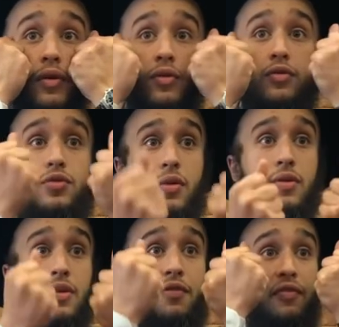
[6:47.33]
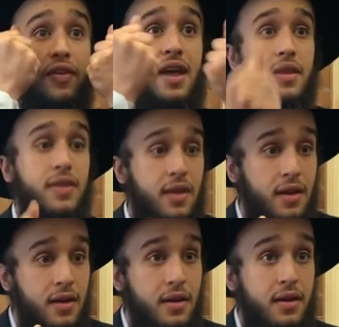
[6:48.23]
source of faith,
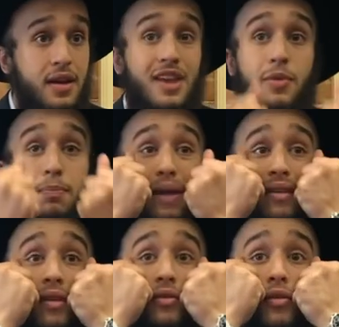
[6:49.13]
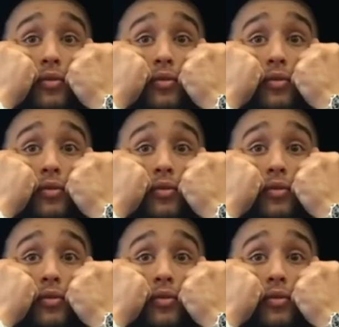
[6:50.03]
he will bless us